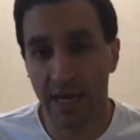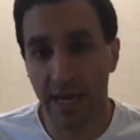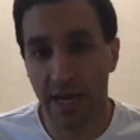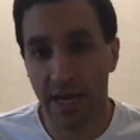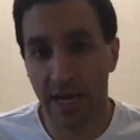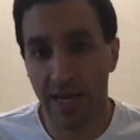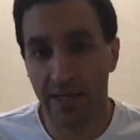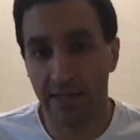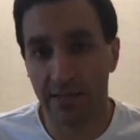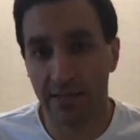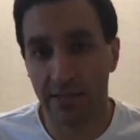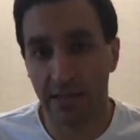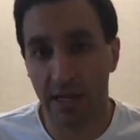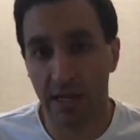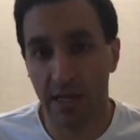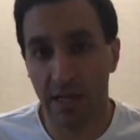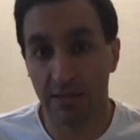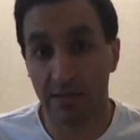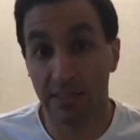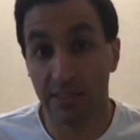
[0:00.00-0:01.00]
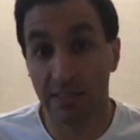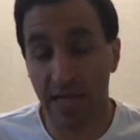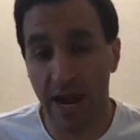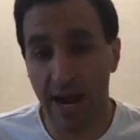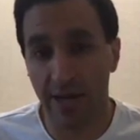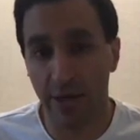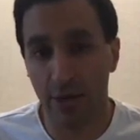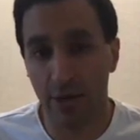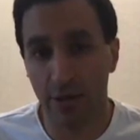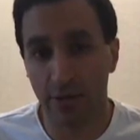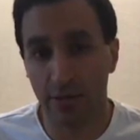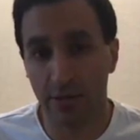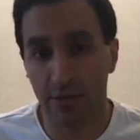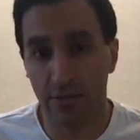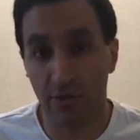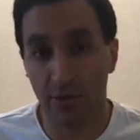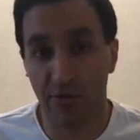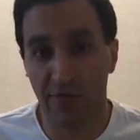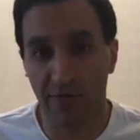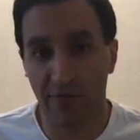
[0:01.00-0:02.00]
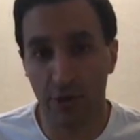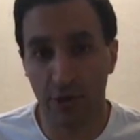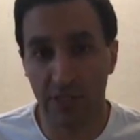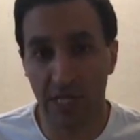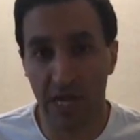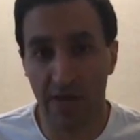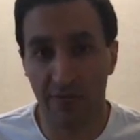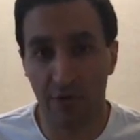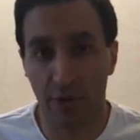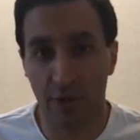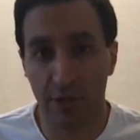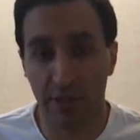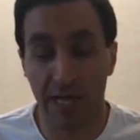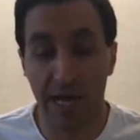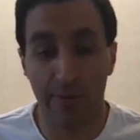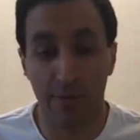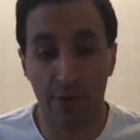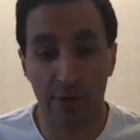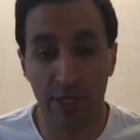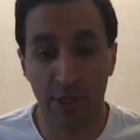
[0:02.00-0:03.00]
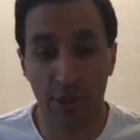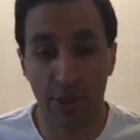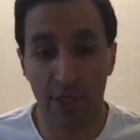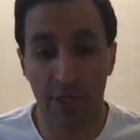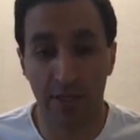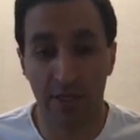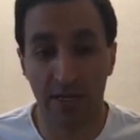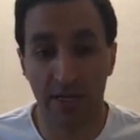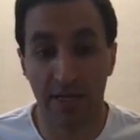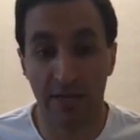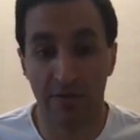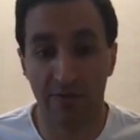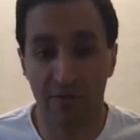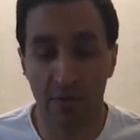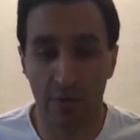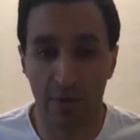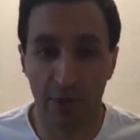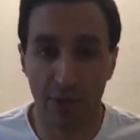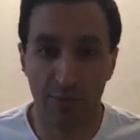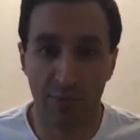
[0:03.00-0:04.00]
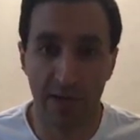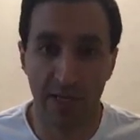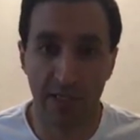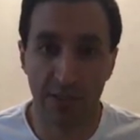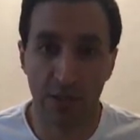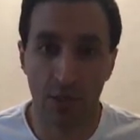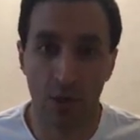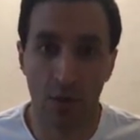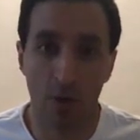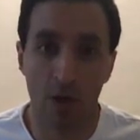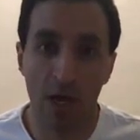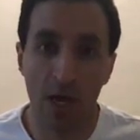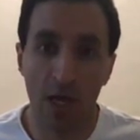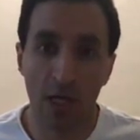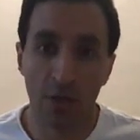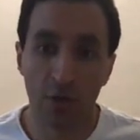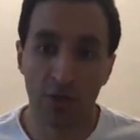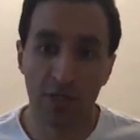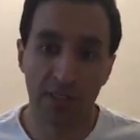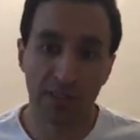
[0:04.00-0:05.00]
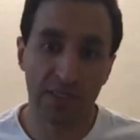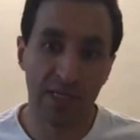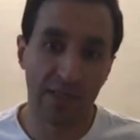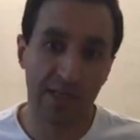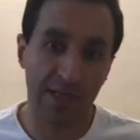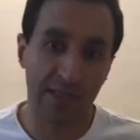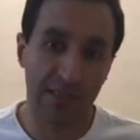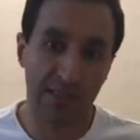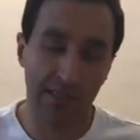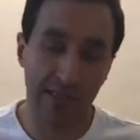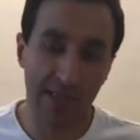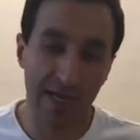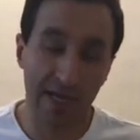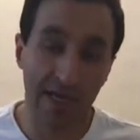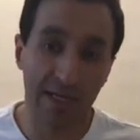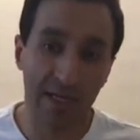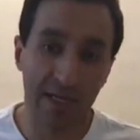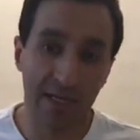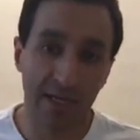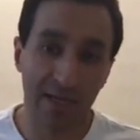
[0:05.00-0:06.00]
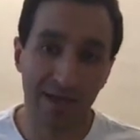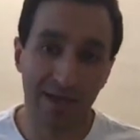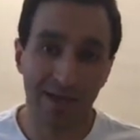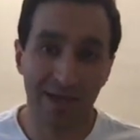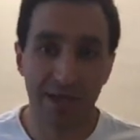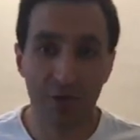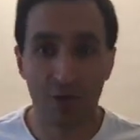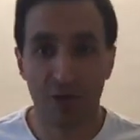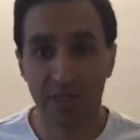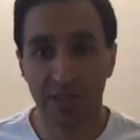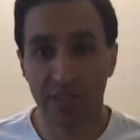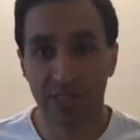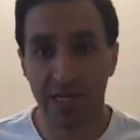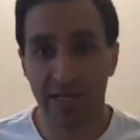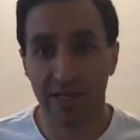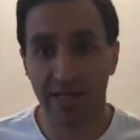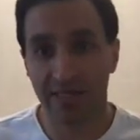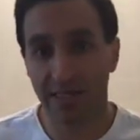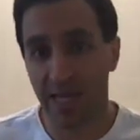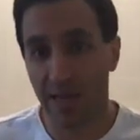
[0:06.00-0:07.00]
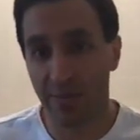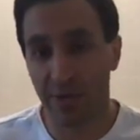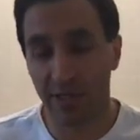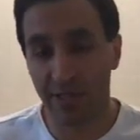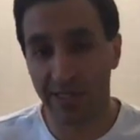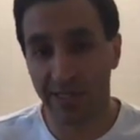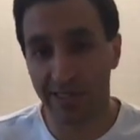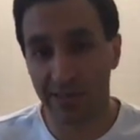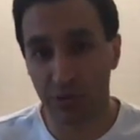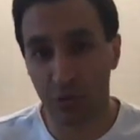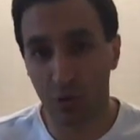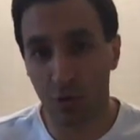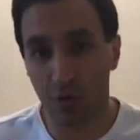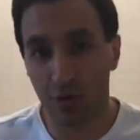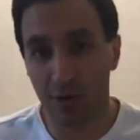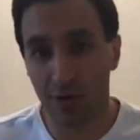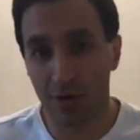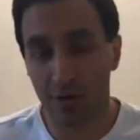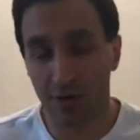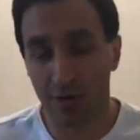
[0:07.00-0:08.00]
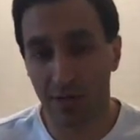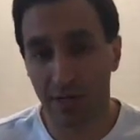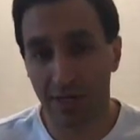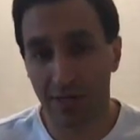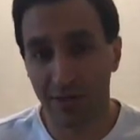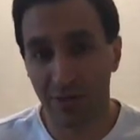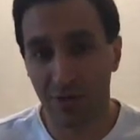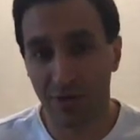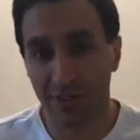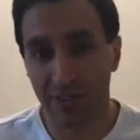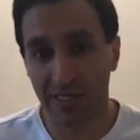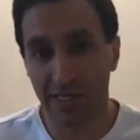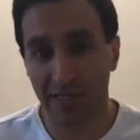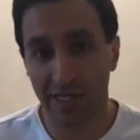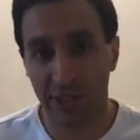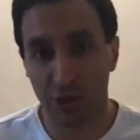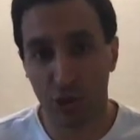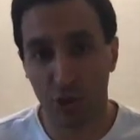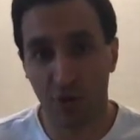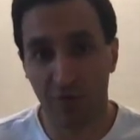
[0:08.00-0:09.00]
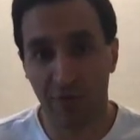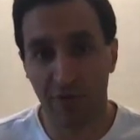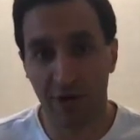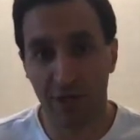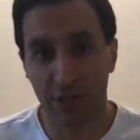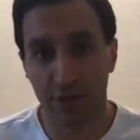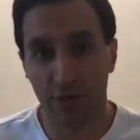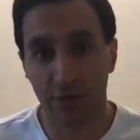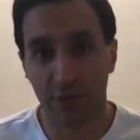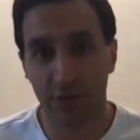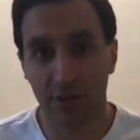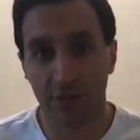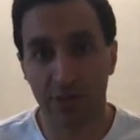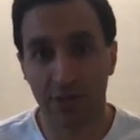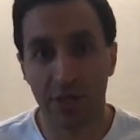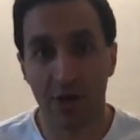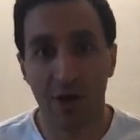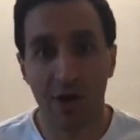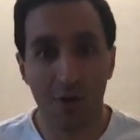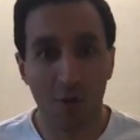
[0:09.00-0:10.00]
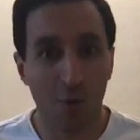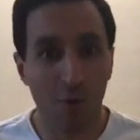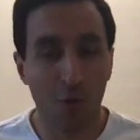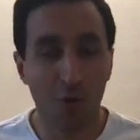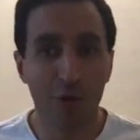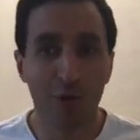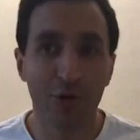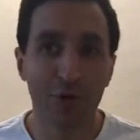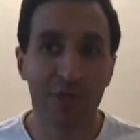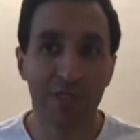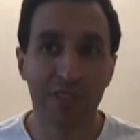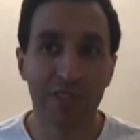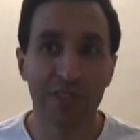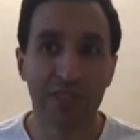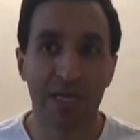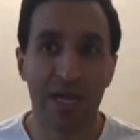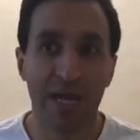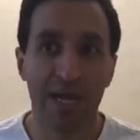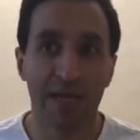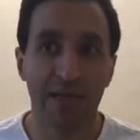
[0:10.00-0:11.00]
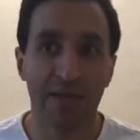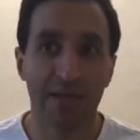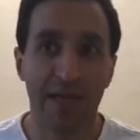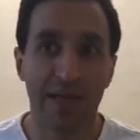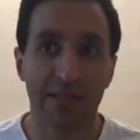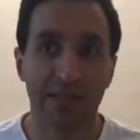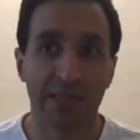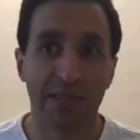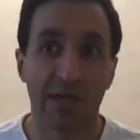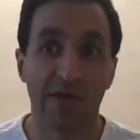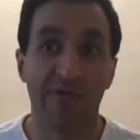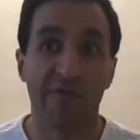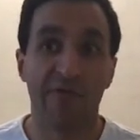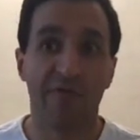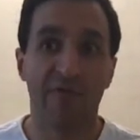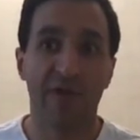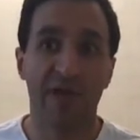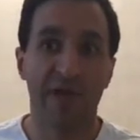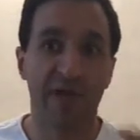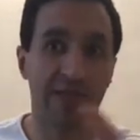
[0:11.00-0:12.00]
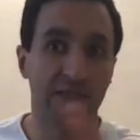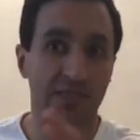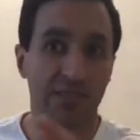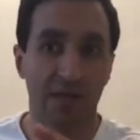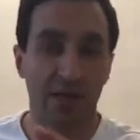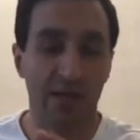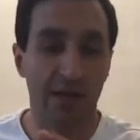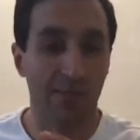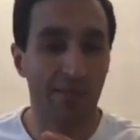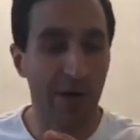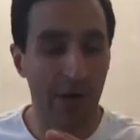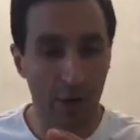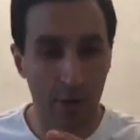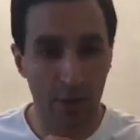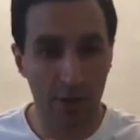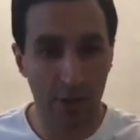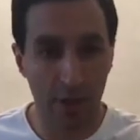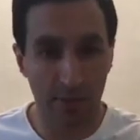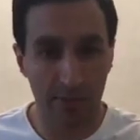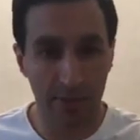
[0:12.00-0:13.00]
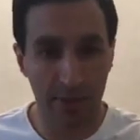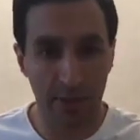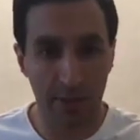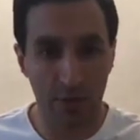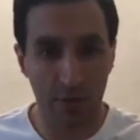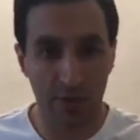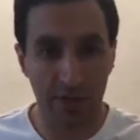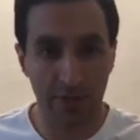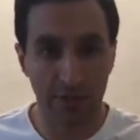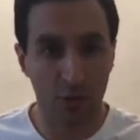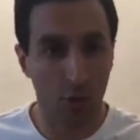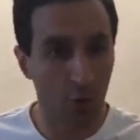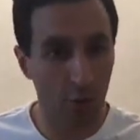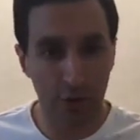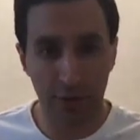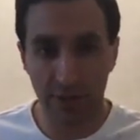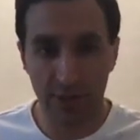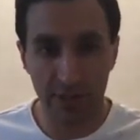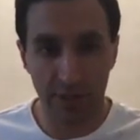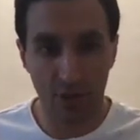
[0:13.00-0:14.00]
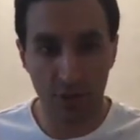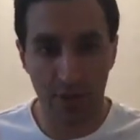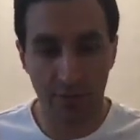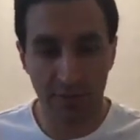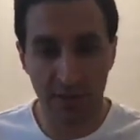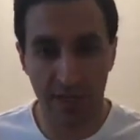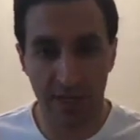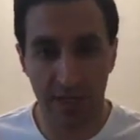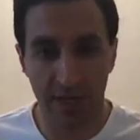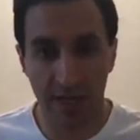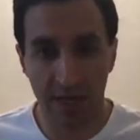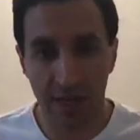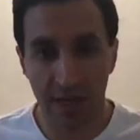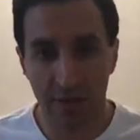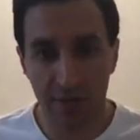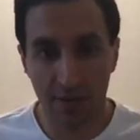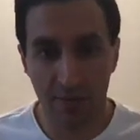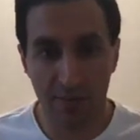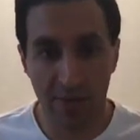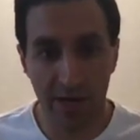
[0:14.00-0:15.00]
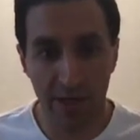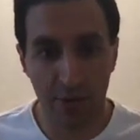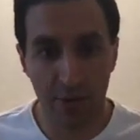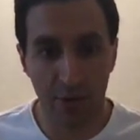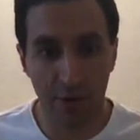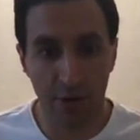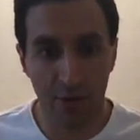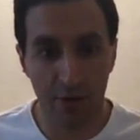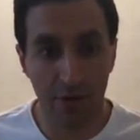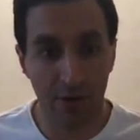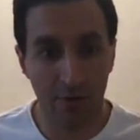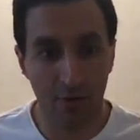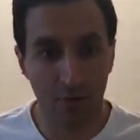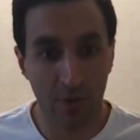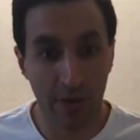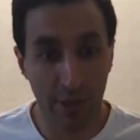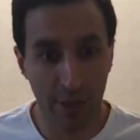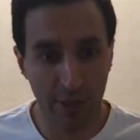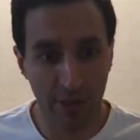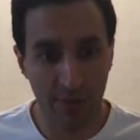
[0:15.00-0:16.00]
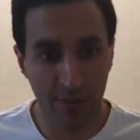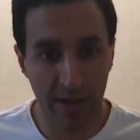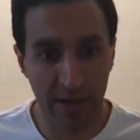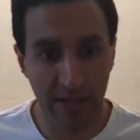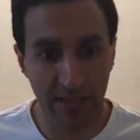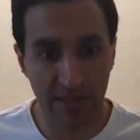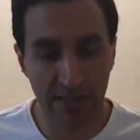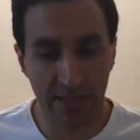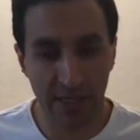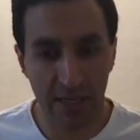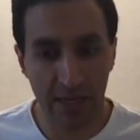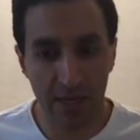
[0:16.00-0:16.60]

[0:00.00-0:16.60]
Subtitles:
and designers their first ever collaboration in the footwear space. So you can say that's Salehi, you can say that's Emily Andor, you can say that's Joe Fresh Goods, or you can say that's Figs, an apparel company who has totally disrupted the medical wear space.